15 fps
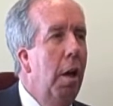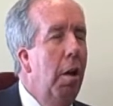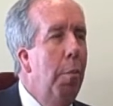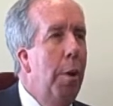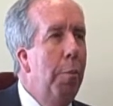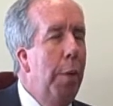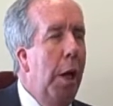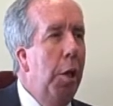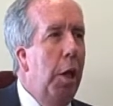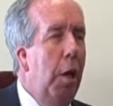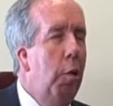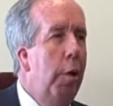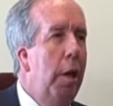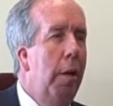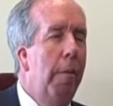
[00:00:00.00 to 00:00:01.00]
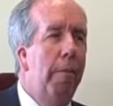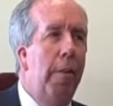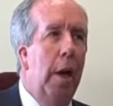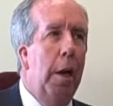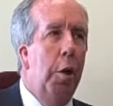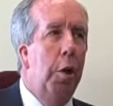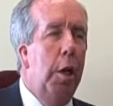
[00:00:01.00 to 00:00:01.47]
But basically, it
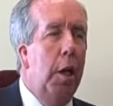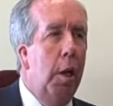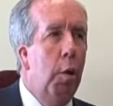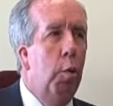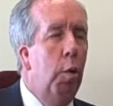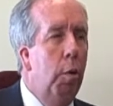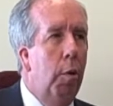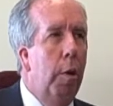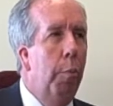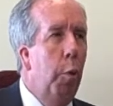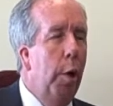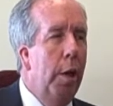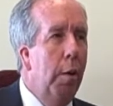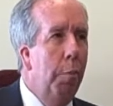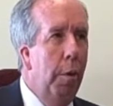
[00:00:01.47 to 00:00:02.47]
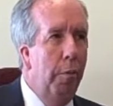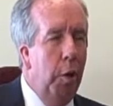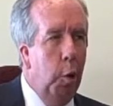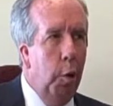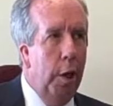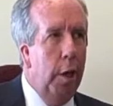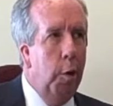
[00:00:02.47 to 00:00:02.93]
affects the equilibrium of
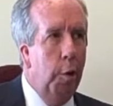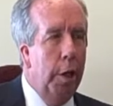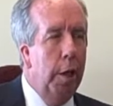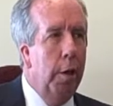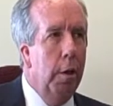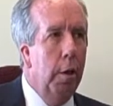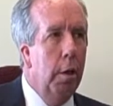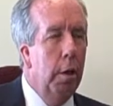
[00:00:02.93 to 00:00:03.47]
your inner ear.